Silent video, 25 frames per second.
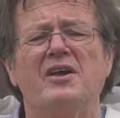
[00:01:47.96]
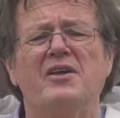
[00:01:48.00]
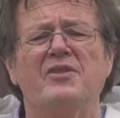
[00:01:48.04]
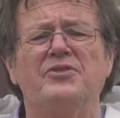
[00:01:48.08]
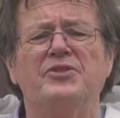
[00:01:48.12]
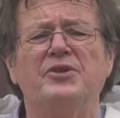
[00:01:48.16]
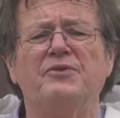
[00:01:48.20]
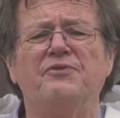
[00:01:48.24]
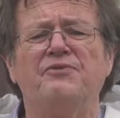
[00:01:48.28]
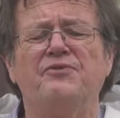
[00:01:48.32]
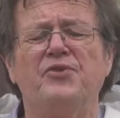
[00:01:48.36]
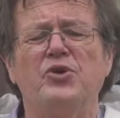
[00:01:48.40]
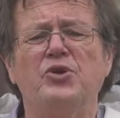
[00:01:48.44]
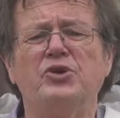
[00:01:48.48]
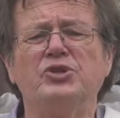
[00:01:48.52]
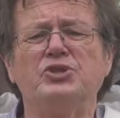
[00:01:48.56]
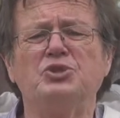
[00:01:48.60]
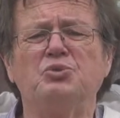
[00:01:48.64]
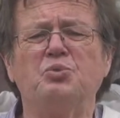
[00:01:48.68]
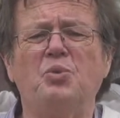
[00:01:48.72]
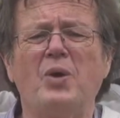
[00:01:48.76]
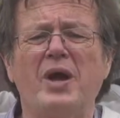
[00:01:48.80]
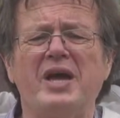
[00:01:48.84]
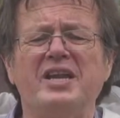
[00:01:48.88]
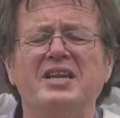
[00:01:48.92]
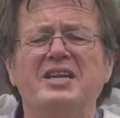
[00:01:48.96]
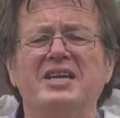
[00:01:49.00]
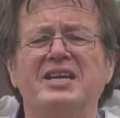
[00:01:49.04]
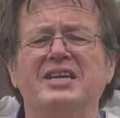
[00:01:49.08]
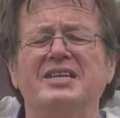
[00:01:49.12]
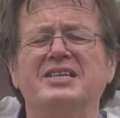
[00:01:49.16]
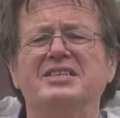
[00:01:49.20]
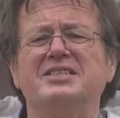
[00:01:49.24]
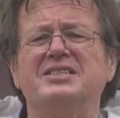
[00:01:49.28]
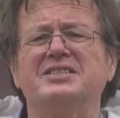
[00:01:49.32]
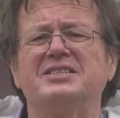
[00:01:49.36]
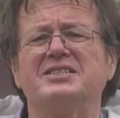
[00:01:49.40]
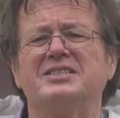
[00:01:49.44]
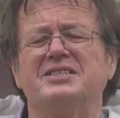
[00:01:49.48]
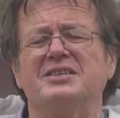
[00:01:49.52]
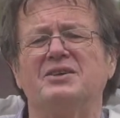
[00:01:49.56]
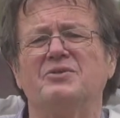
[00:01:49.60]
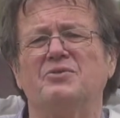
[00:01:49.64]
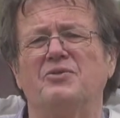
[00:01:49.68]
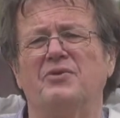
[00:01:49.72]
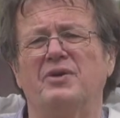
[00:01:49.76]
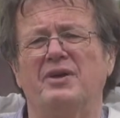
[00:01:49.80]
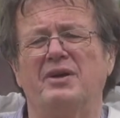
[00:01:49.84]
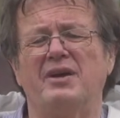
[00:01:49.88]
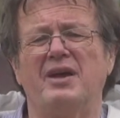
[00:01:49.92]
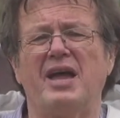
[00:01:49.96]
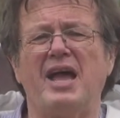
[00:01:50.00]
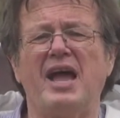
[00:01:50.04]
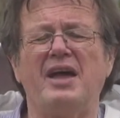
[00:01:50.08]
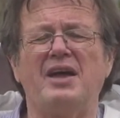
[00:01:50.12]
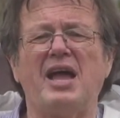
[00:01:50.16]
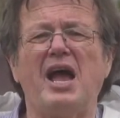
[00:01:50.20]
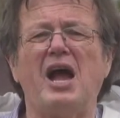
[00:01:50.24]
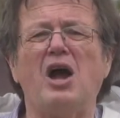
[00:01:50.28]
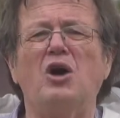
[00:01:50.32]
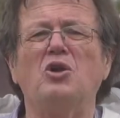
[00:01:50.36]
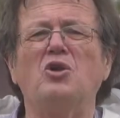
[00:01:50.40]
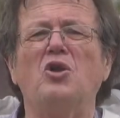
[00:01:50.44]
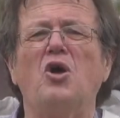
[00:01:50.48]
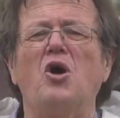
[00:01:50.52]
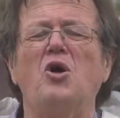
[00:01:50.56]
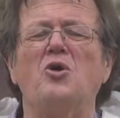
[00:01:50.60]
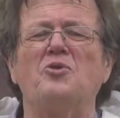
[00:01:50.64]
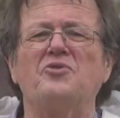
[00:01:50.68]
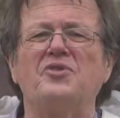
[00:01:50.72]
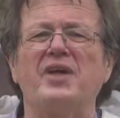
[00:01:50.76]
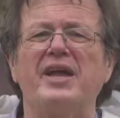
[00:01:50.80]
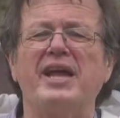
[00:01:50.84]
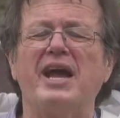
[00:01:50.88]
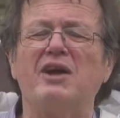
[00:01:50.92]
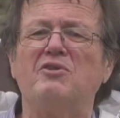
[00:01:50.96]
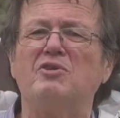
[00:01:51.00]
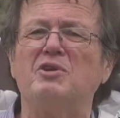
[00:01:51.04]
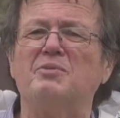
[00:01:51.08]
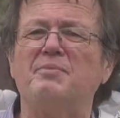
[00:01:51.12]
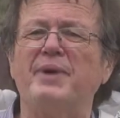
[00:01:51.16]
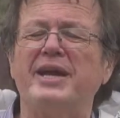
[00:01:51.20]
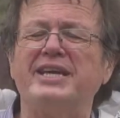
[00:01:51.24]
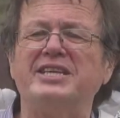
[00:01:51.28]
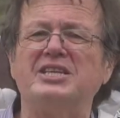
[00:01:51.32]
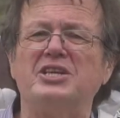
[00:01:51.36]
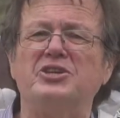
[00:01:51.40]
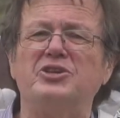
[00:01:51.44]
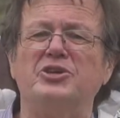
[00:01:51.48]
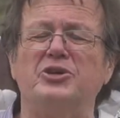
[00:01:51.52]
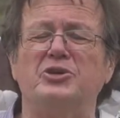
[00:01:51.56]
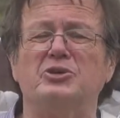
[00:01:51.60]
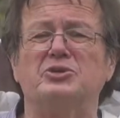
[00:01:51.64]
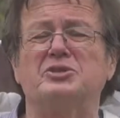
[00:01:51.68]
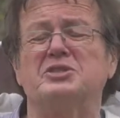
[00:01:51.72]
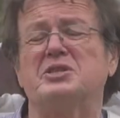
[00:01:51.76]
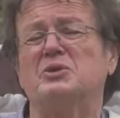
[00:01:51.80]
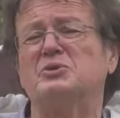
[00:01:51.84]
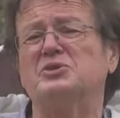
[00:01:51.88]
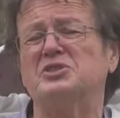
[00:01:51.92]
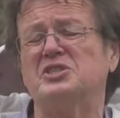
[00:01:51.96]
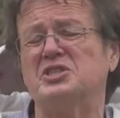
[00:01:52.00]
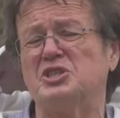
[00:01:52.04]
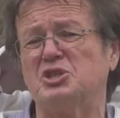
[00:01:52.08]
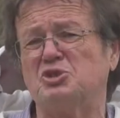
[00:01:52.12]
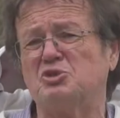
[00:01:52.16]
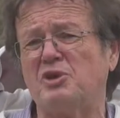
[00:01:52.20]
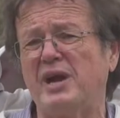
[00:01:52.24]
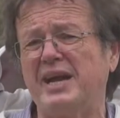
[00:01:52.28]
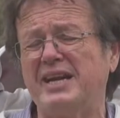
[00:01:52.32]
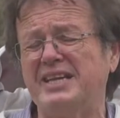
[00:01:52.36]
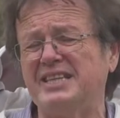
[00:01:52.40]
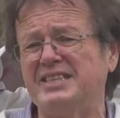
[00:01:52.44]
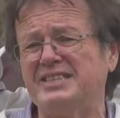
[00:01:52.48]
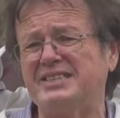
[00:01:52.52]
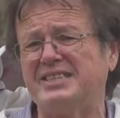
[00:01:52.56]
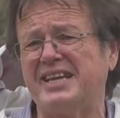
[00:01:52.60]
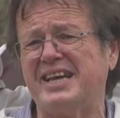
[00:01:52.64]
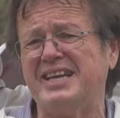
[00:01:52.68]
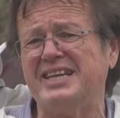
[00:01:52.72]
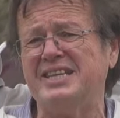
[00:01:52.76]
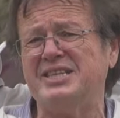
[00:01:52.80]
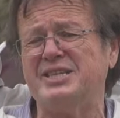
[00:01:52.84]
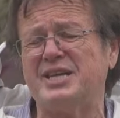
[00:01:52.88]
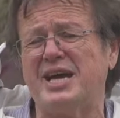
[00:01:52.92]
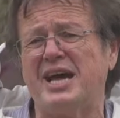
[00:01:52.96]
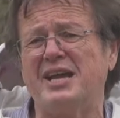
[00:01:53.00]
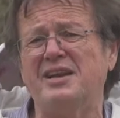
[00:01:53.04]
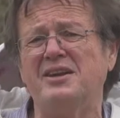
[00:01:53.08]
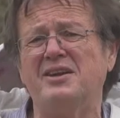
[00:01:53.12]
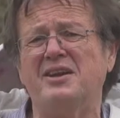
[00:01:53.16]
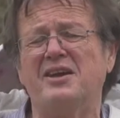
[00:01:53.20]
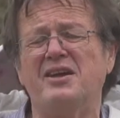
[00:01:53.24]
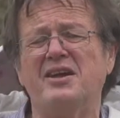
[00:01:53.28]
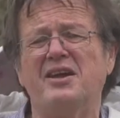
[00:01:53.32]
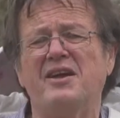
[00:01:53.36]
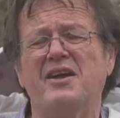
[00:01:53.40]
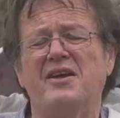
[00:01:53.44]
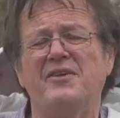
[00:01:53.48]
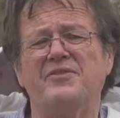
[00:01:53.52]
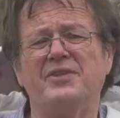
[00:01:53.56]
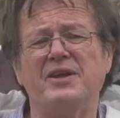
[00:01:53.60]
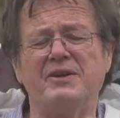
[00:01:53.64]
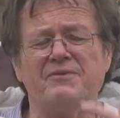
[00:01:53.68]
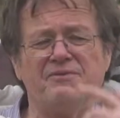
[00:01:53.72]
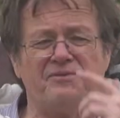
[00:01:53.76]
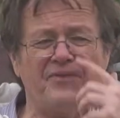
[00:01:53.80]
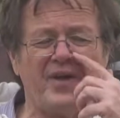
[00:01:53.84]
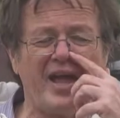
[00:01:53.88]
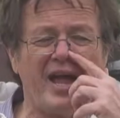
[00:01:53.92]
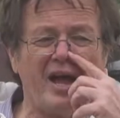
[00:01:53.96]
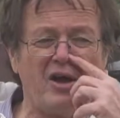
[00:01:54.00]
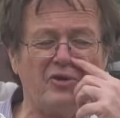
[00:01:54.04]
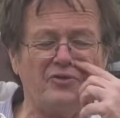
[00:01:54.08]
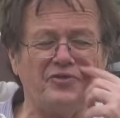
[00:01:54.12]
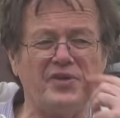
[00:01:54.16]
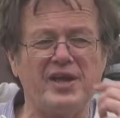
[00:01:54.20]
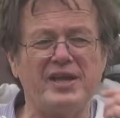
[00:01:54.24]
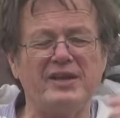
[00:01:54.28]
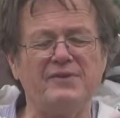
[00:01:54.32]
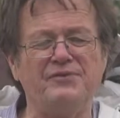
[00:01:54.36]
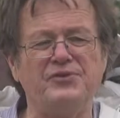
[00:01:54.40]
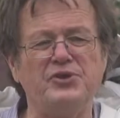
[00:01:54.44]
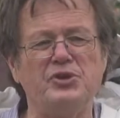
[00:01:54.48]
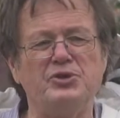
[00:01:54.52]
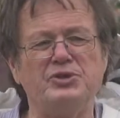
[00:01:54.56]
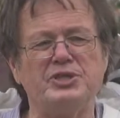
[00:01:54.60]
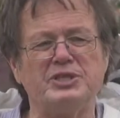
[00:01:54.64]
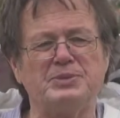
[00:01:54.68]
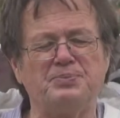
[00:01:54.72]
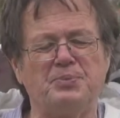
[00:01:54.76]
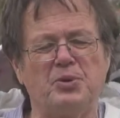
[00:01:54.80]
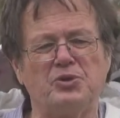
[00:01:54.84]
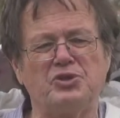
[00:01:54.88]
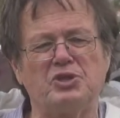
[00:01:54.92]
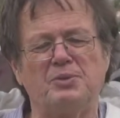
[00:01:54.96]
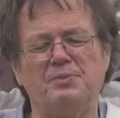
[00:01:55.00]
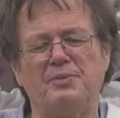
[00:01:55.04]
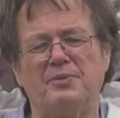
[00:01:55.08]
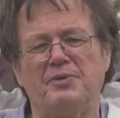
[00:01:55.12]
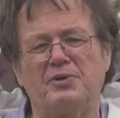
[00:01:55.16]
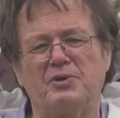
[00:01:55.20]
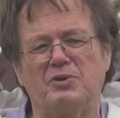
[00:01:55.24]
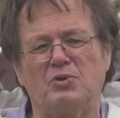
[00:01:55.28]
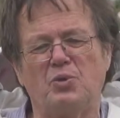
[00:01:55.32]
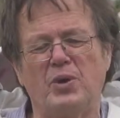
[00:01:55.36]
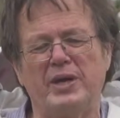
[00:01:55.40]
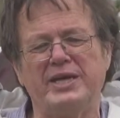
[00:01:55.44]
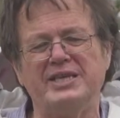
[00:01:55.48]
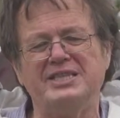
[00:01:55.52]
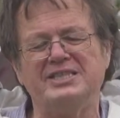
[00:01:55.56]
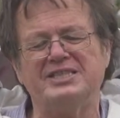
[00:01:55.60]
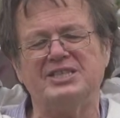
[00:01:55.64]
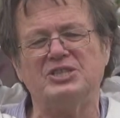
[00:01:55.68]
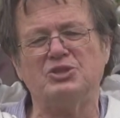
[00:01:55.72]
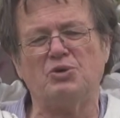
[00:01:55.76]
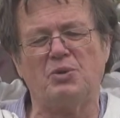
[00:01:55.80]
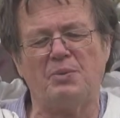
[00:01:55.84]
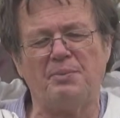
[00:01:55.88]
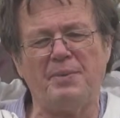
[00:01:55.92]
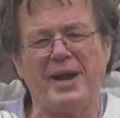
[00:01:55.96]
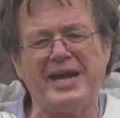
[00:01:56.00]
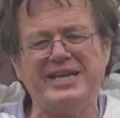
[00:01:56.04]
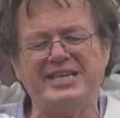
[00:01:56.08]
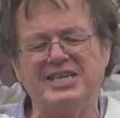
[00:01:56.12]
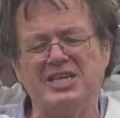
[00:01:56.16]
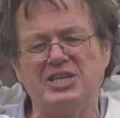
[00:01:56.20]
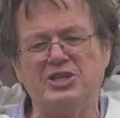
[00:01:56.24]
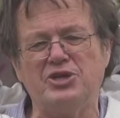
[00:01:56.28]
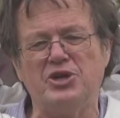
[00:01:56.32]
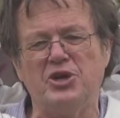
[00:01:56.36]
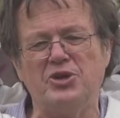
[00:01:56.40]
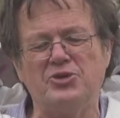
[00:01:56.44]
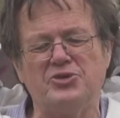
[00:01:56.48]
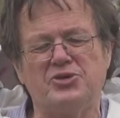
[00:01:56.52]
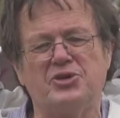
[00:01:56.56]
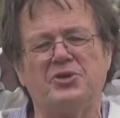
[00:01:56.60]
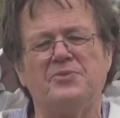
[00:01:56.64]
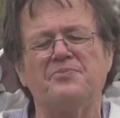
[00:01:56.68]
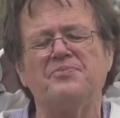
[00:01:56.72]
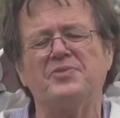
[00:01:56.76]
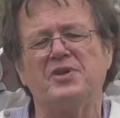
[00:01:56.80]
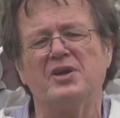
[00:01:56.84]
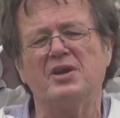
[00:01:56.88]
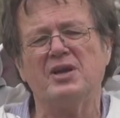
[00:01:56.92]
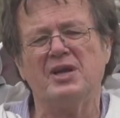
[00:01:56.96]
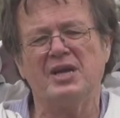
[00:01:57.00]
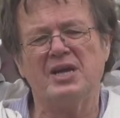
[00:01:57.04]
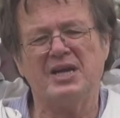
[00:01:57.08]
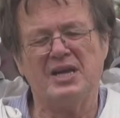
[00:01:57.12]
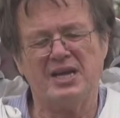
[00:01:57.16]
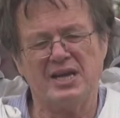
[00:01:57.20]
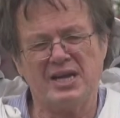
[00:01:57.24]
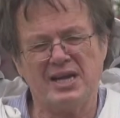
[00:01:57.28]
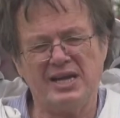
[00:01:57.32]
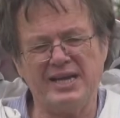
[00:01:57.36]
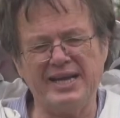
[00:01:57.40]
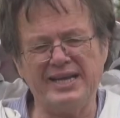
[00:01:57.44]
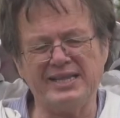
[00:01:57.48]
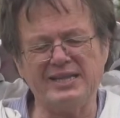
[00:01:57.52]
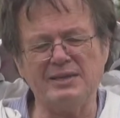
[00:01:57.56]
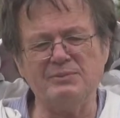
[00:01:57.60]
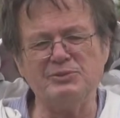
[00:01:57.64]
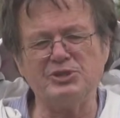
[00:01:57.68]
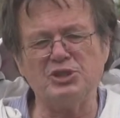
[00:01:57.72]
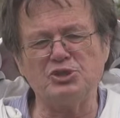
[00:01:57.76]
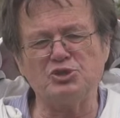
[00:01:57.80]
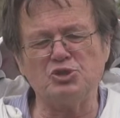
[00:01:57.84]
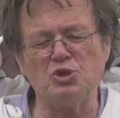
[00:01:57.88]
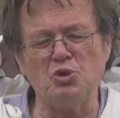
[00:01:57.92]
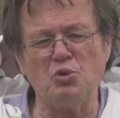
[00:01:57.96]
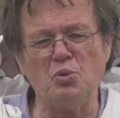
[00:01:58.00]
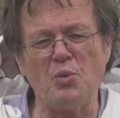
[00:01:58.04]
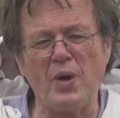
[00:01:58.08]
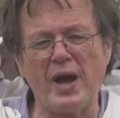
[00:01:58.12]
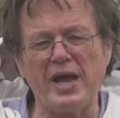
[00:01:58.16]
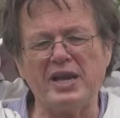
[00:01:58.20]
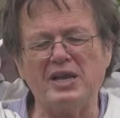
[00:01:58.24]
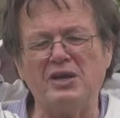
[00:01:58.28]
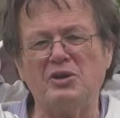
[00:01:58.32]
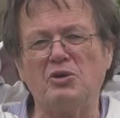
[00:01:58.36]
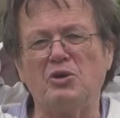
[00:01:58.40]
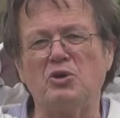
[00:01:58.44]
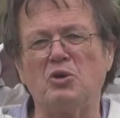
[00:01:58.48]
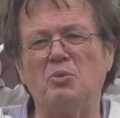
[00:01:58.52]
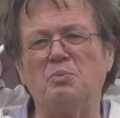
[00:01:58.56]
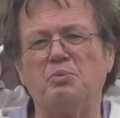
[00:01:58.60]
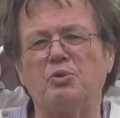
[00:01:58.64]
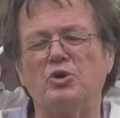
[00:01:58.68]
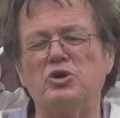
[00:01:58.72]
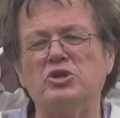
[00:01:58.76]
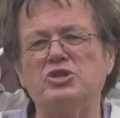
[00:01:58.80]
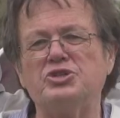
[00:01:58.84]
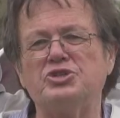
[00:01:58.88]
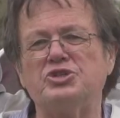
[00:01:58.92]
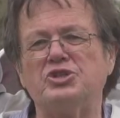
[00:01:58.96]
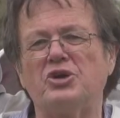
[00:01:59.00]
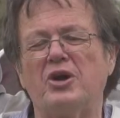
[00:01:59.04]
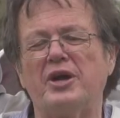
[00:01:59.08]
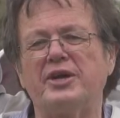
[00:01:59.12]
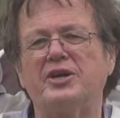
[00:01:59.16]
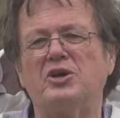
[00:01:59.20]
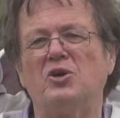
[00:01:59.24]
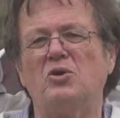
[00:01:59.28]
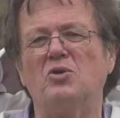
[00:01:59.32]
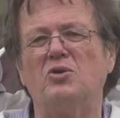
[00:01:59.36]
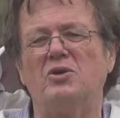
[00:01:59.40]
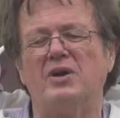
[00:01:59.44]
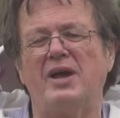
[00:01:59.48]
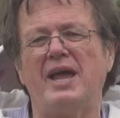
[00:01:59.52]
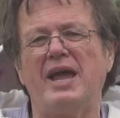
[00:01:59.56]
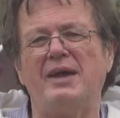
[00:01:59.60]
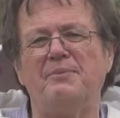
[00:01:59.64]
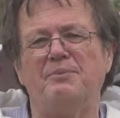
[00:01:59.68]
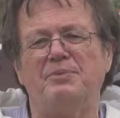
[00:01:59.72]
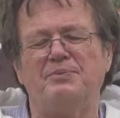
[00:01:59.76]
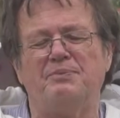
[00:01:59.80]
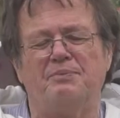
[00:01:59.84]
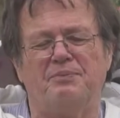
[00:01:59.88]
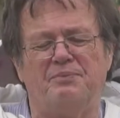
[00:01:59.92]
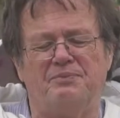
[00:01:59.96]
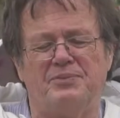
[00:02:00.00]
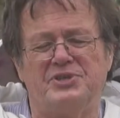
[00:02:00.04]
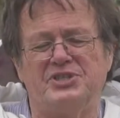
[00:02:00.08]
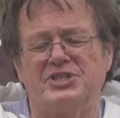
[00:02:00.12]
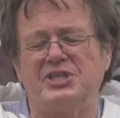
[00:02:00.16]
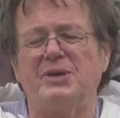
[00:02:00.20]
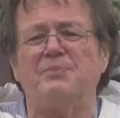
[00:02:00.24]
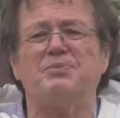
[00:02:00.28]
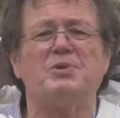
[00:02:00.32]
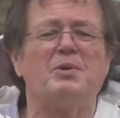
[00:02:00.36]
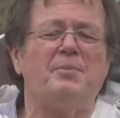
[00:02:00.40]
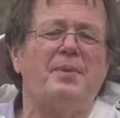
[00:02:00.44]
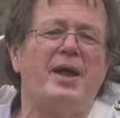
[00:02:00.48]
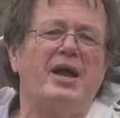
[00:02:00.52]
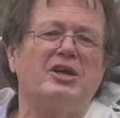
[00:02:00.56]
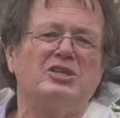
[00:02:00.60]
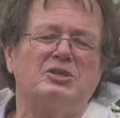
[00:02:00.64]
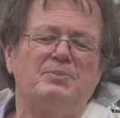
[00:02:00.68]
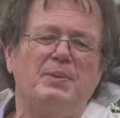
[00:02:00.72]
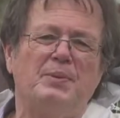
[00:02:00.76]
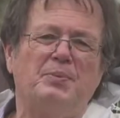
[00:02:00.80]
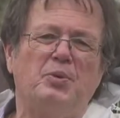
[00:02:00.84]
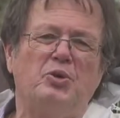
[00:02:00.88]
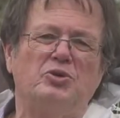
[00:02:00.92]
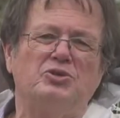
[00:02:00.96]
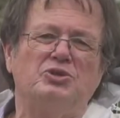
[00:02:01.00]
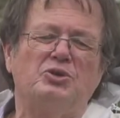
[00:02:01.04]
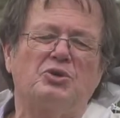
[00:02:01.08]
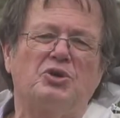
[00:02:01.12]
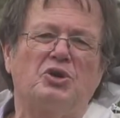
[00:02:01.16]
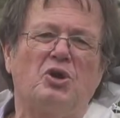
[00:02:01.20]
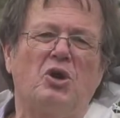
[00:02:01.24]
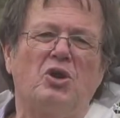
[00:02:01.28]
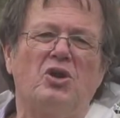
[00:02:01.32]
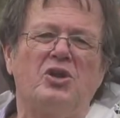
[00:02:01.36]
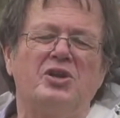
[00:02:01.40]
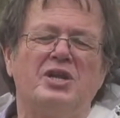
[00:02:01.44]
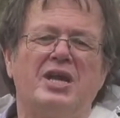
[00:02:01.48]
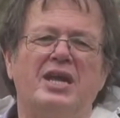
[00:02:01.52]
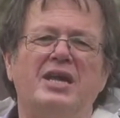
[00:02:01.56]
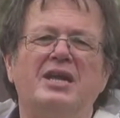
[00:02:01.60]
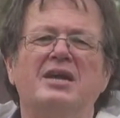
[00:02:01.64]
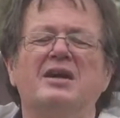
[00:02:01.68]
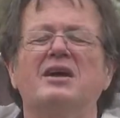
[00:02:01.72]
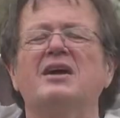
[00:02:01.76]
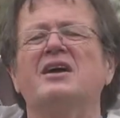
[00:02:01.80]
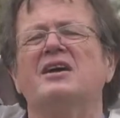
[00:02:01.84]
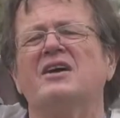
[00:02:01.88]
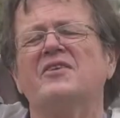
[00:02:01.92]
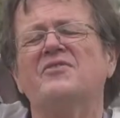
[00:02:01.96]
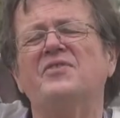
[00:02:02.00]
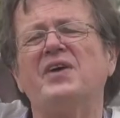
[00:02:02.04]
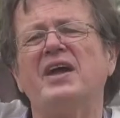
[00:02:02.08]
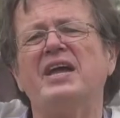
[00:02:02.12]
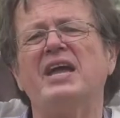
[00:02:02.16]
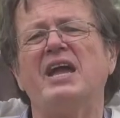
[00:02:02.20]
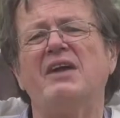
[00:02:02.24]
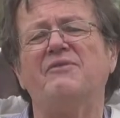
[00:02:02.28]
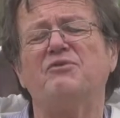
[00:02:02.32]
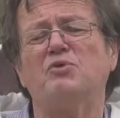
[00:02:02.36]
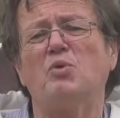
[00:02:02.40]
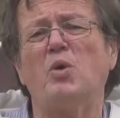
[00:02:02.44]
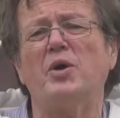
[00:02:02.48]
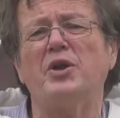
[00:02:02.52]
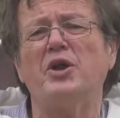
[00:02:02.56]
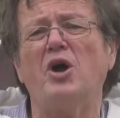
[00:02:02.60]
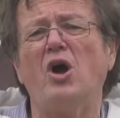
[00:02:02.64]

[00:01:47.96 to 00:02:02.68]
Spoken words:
The first one is how long they are in mating ukes. There was an Australian study done that found that if you just put the queens into a mating uke, let them just do one little brood cycle and ship them out to be put into a colony, they have quite a